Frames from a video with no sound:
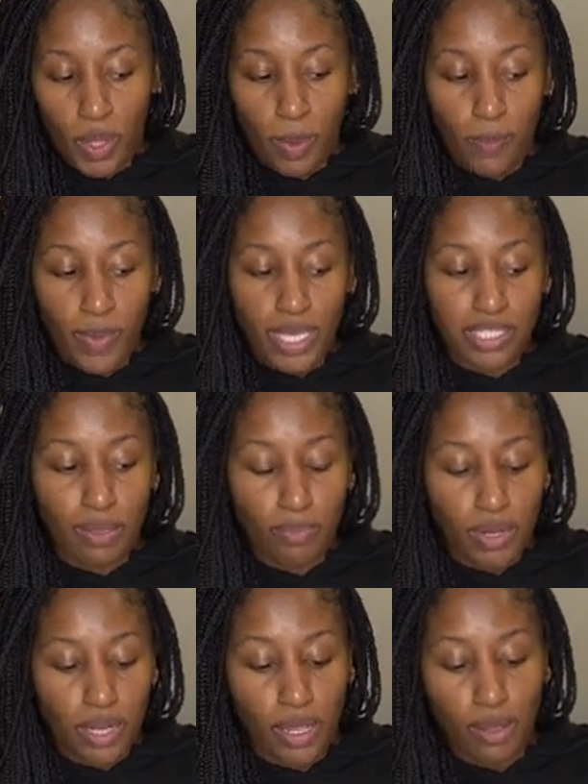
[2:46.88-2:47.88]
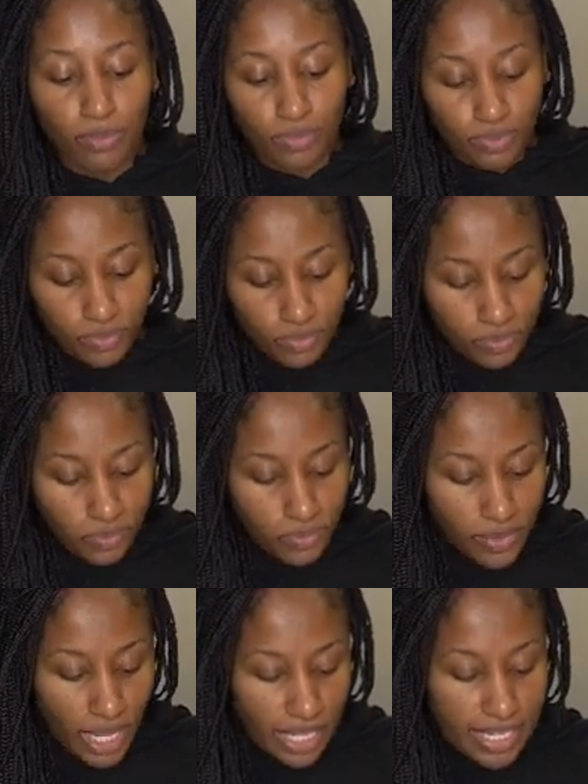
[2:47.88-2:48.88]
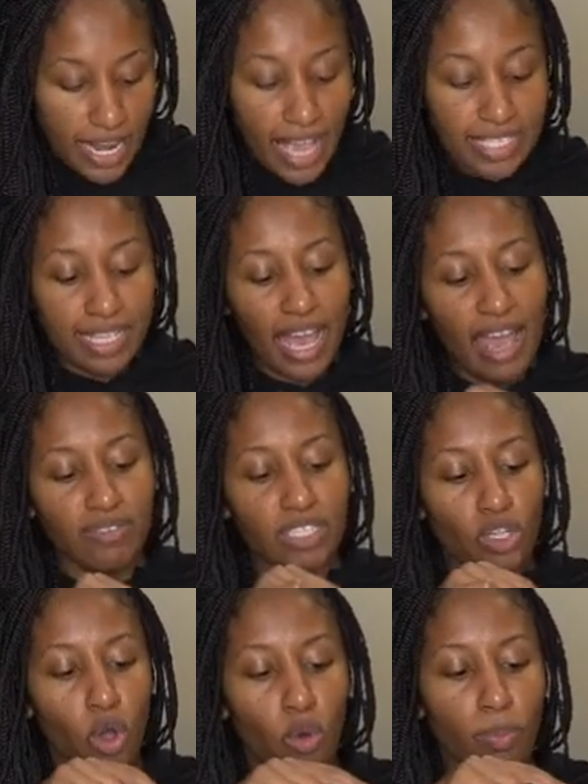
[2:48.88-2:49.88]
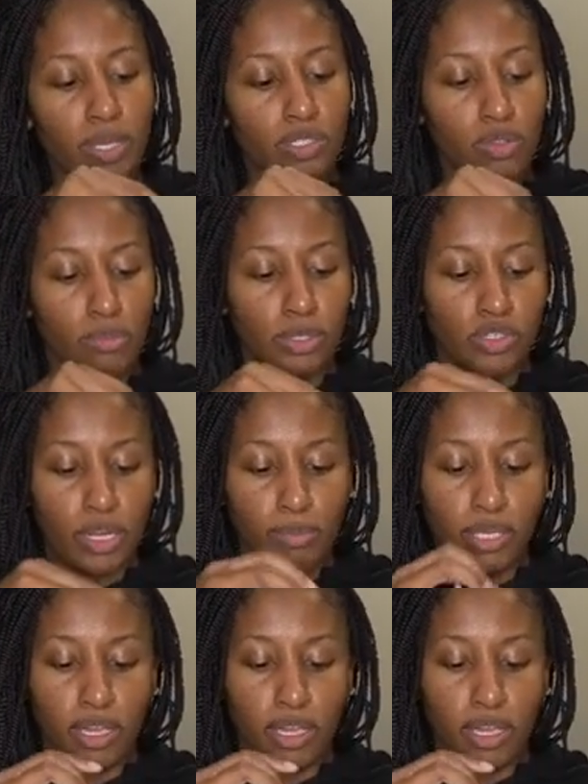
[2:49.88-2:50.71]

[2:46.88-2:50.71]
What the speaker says: mix up in there. Next, I have this open, so I'm gonna try to be